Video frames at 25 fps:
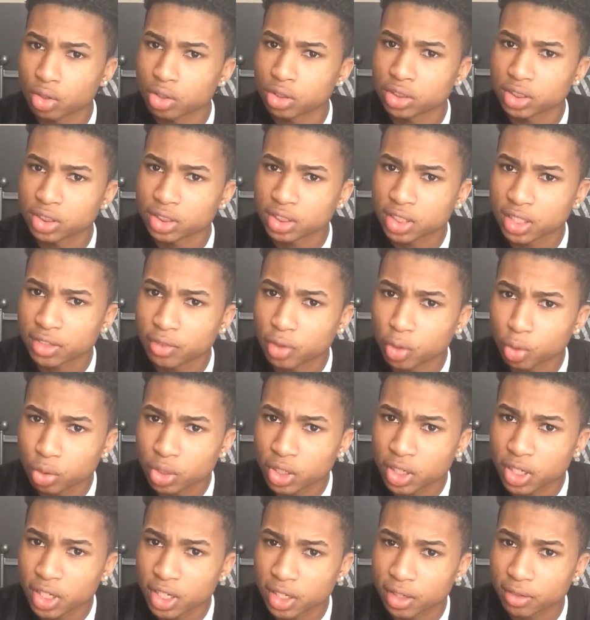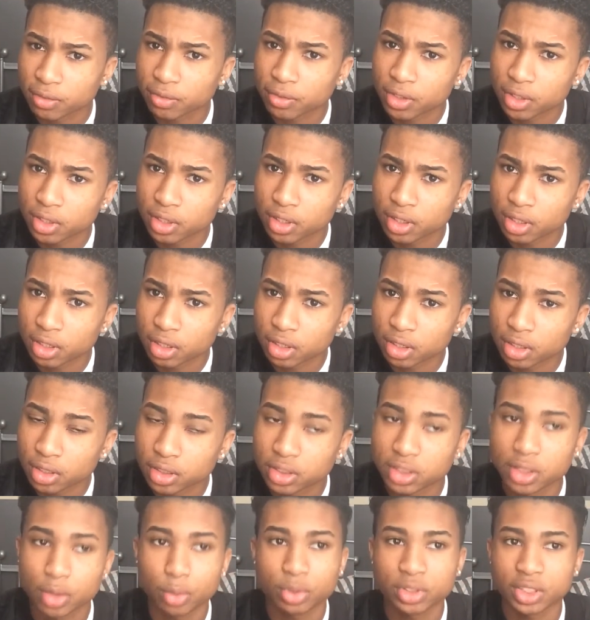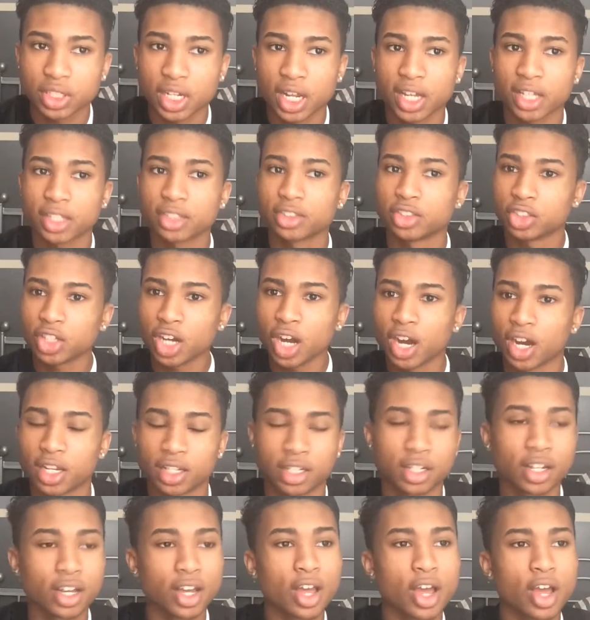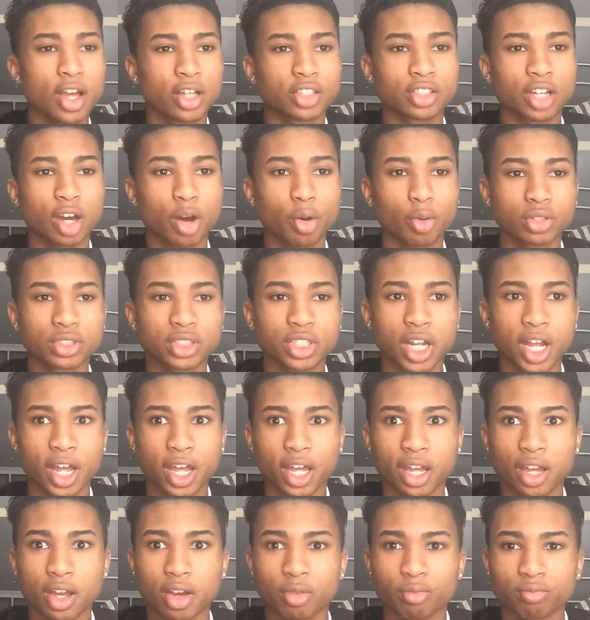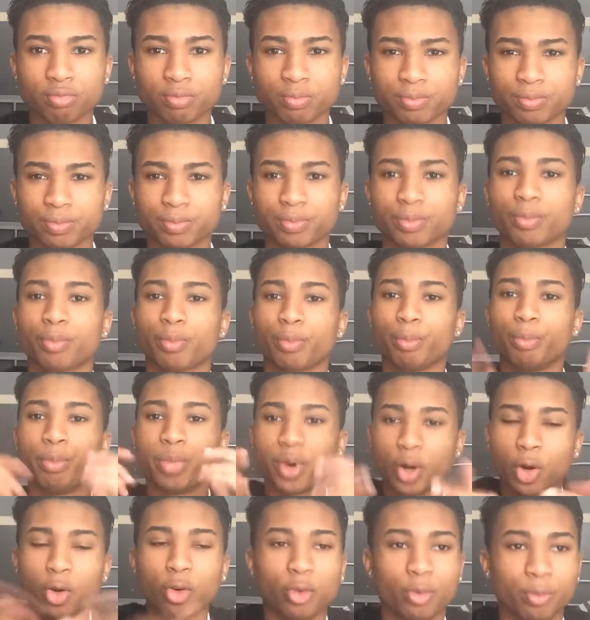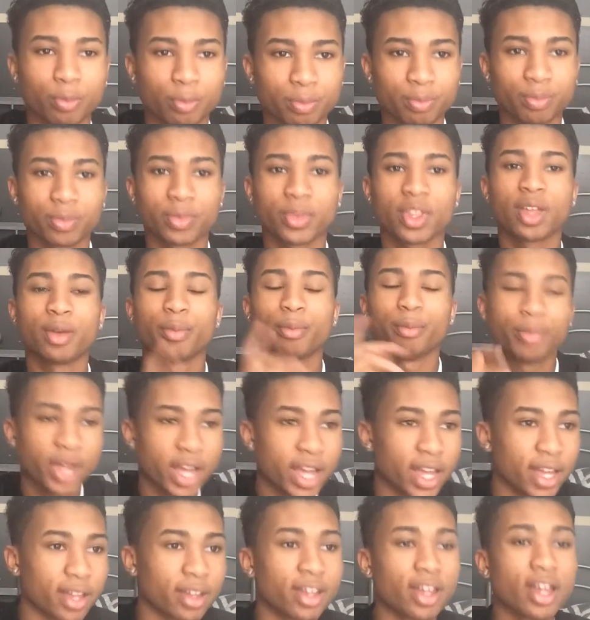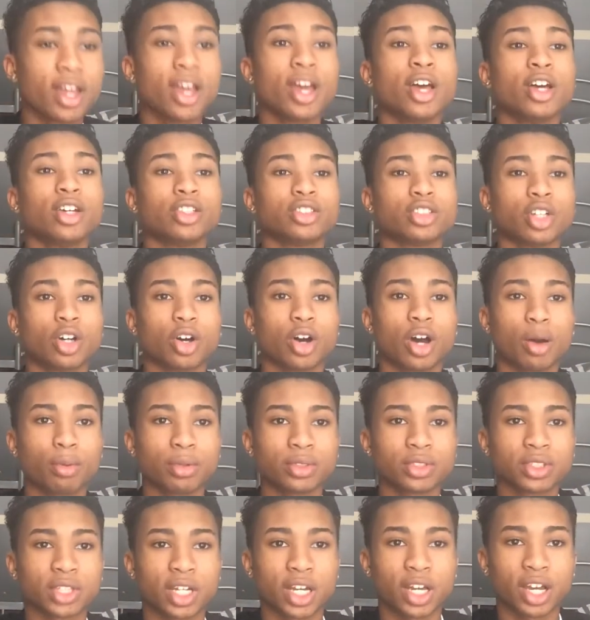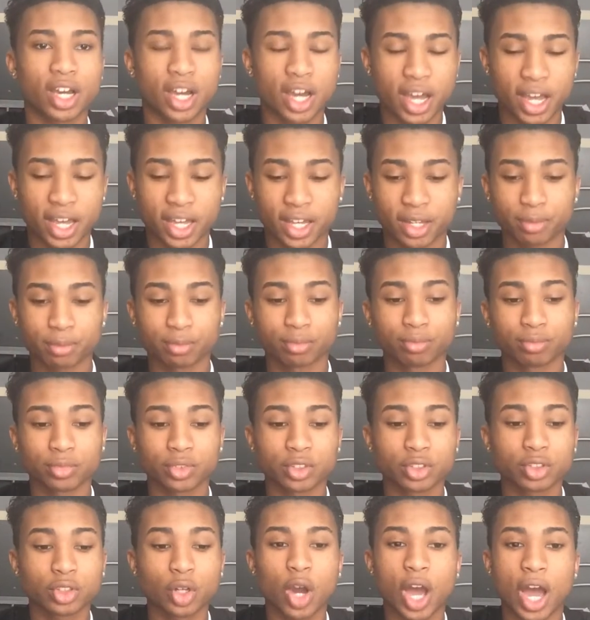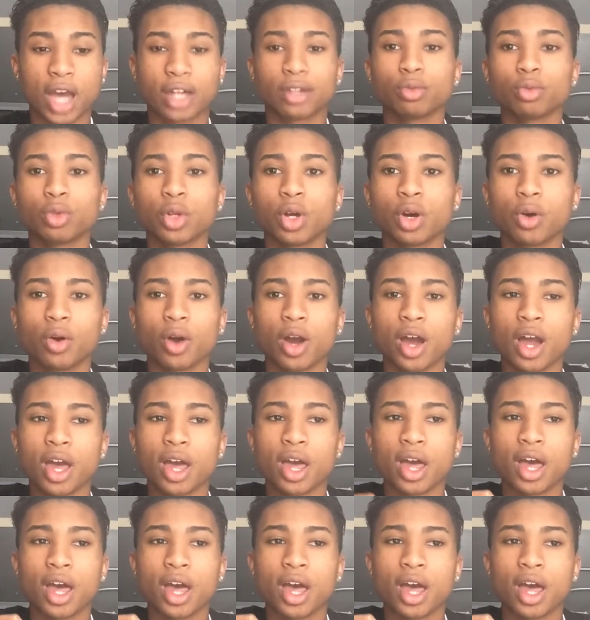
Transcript: Just give who the gift? She was like, John. So I was like, boom, bang. So I was like, alright. So I don't know.